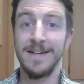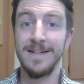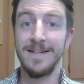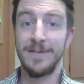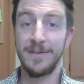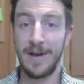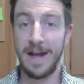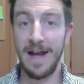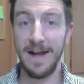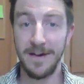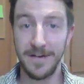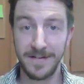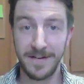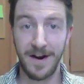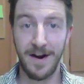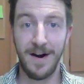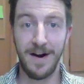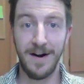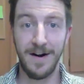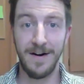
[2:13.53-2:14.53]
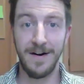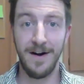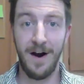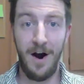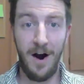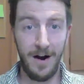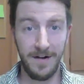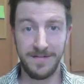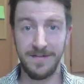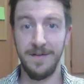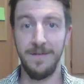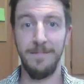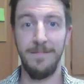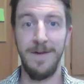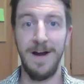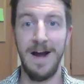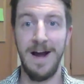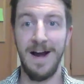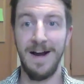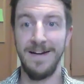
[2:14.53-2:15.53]
So candles are
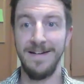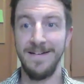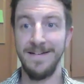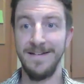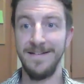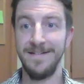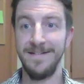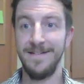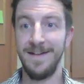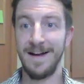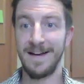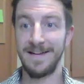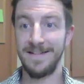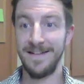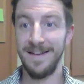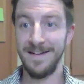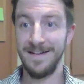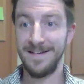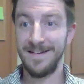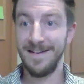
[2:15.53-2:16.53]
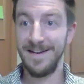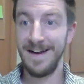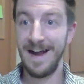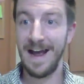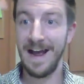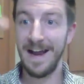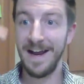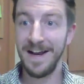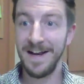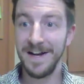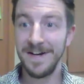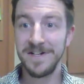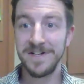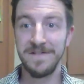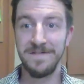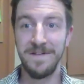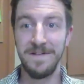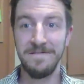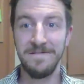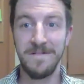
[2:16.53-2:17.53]
awesome, and like the age
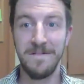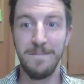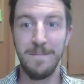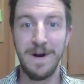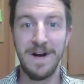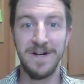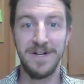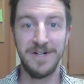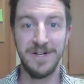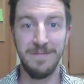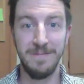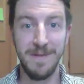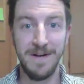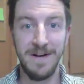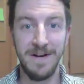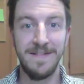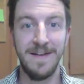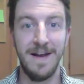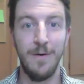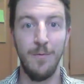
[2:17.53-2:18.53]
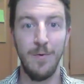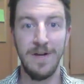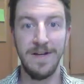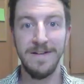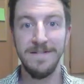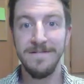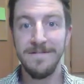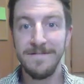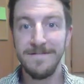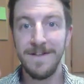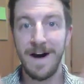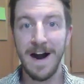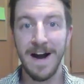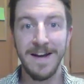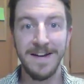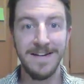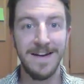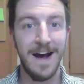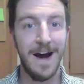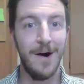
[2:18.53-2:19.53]
of information means that we can
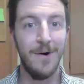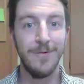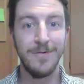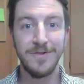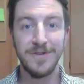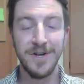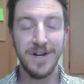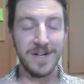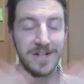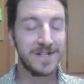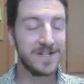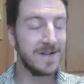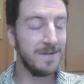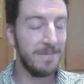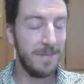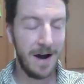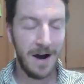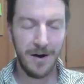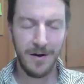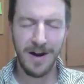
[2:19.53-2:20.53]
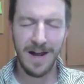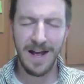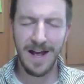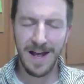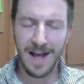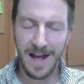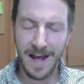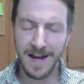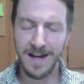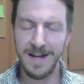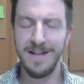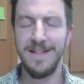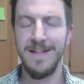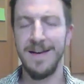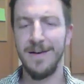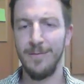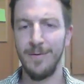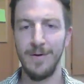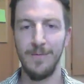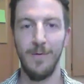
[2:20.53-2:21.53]
find out just about
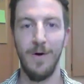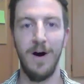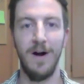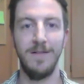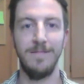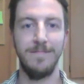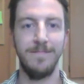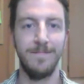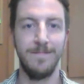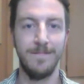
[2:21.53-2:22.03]
anything we want.